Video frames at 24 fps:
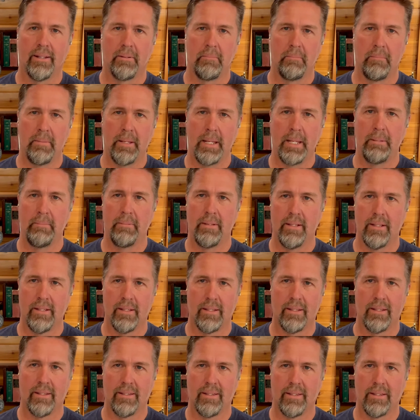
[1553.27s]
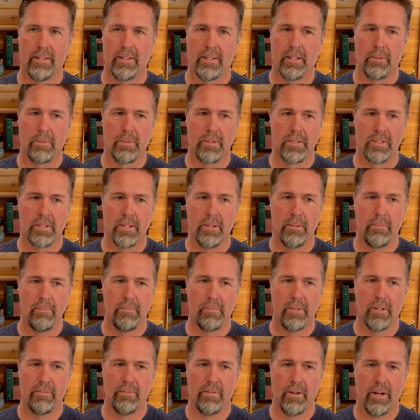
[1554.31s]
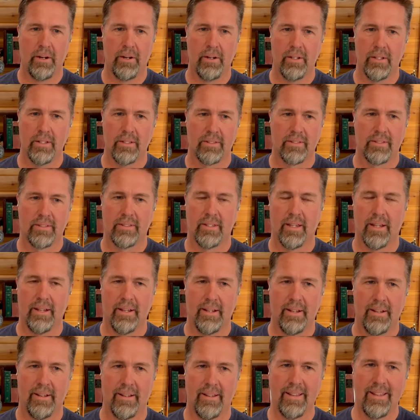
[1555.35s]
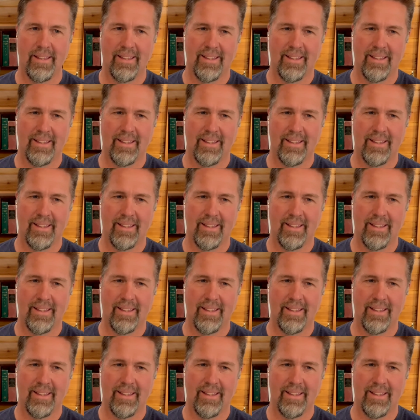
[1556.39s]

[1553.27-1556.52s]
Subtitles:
maybe there was some nefarious, plot